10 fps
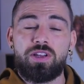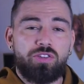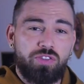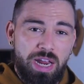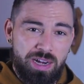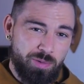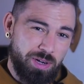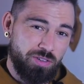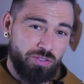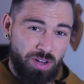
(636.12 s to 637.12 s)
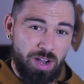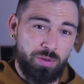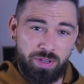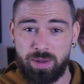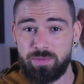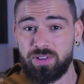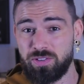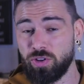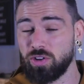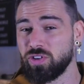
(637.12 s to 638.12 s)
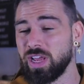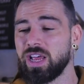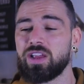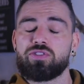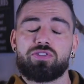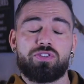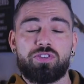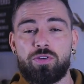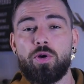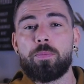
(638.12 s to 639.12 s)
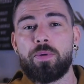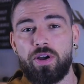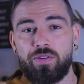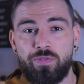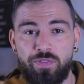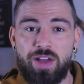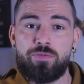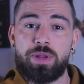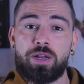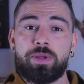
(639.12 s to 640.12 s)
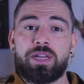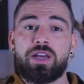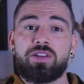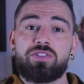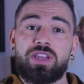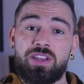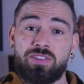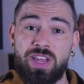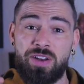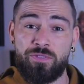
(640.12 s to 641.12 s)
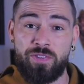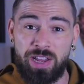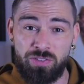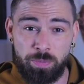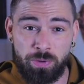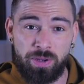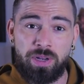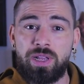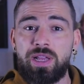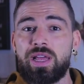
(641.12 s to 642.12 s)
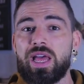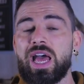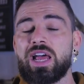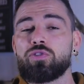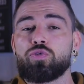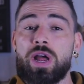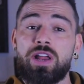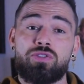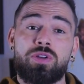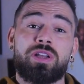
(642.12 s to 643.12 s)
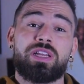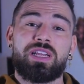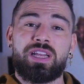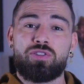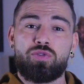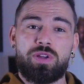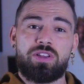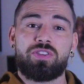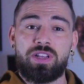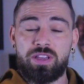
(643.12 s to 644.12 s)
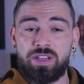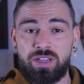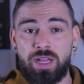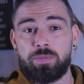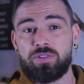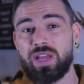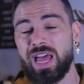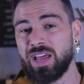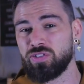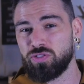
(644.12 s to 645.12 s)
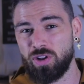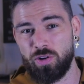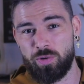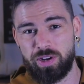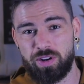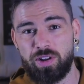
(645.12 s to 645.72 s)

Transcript: Starting with a shallow depth such as zero point five millimeters is advisable, and gradually increasing the depth as tolerated.